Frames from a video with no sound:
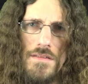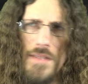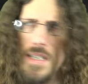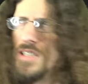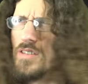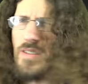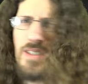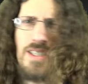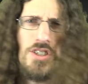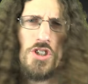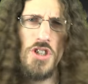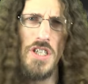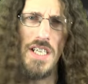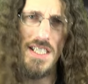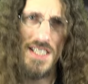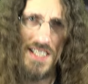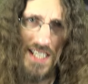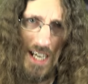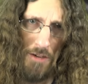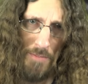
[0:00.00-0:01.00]
Wait, so is the
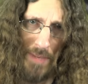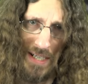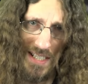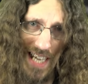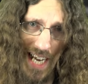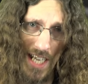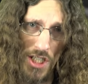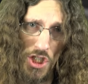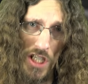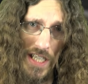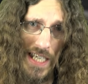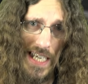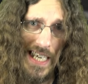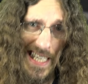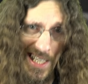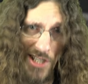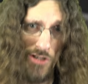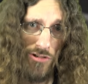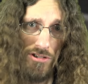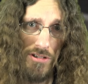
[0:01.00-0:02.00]
shitty sound mix actually
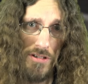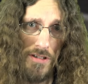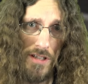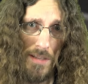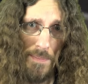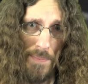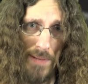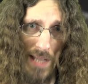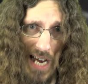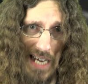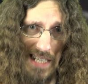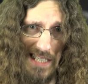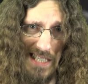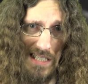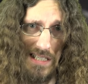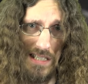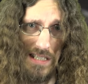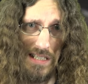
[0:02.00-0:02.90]
integral to the plot?